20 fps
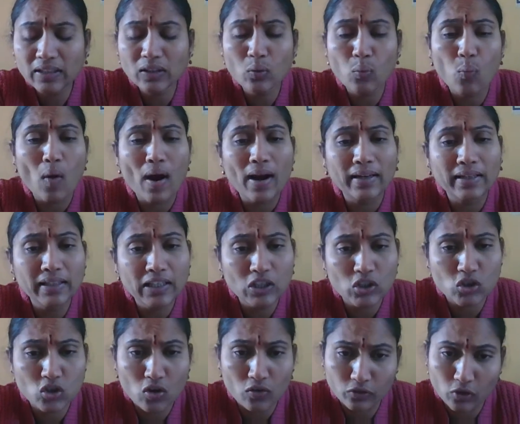a 1
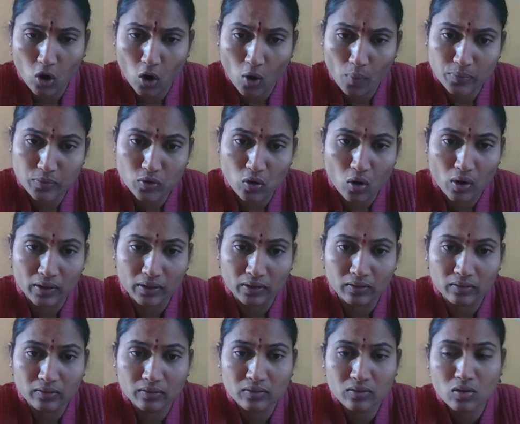inch of topsoil,
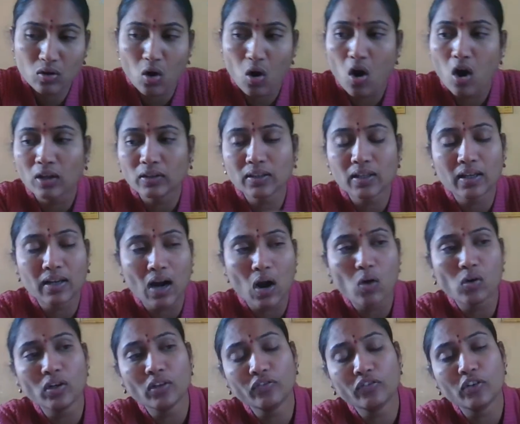so on the
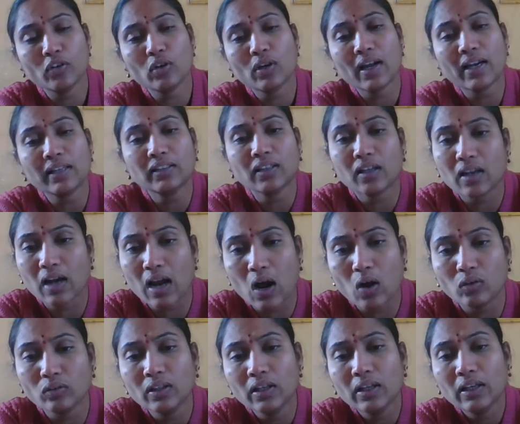ground, if you look at the
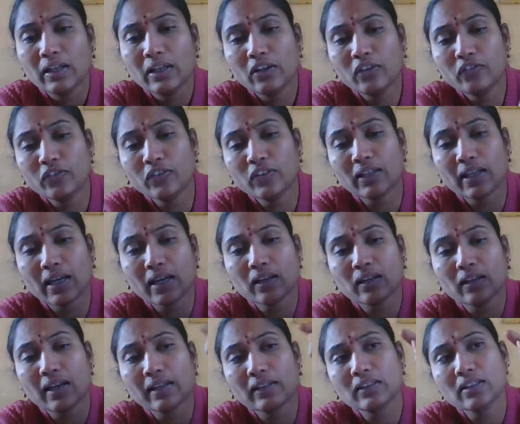ground, if you take
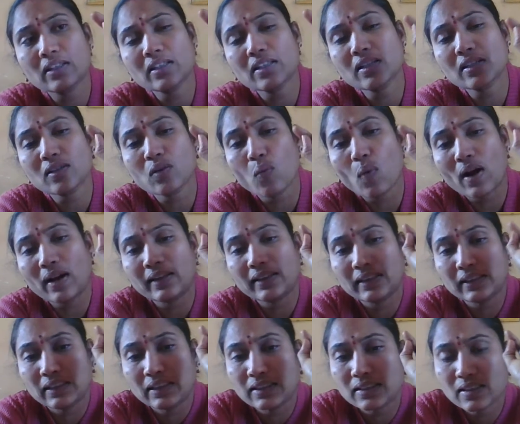like this is the 1
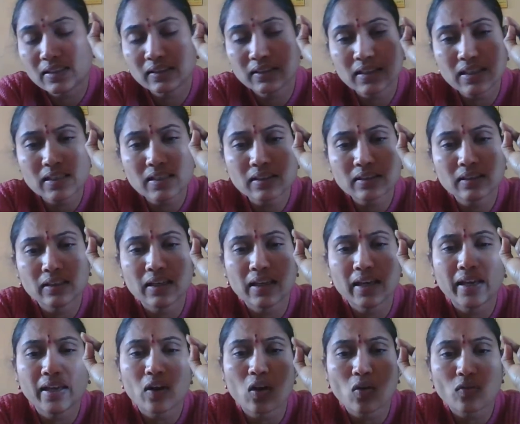inch, this
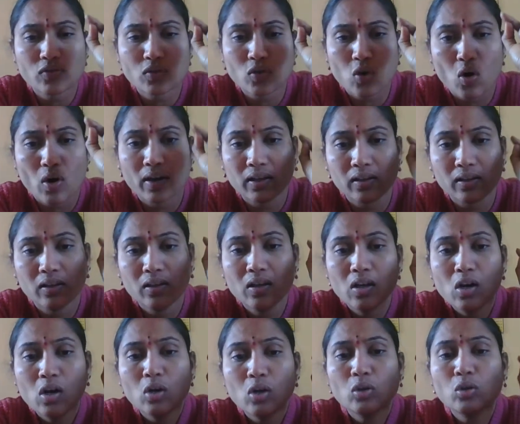layer of soil,
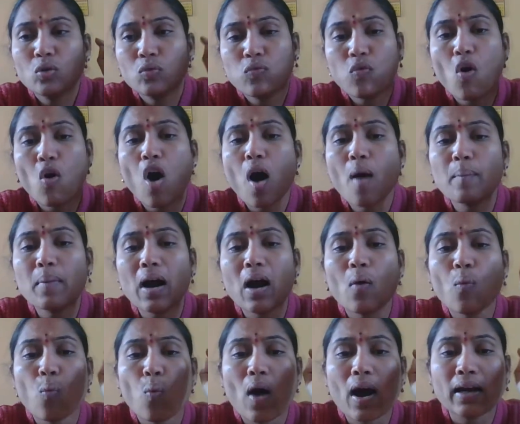to form a
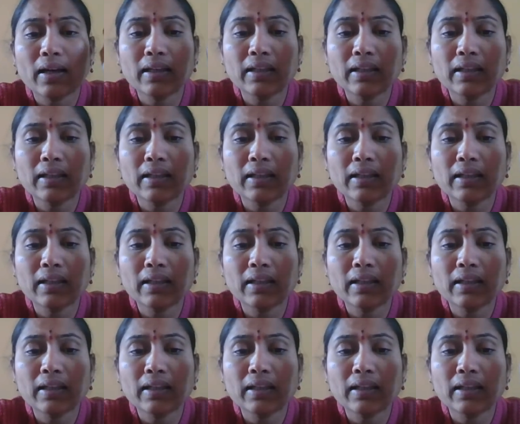1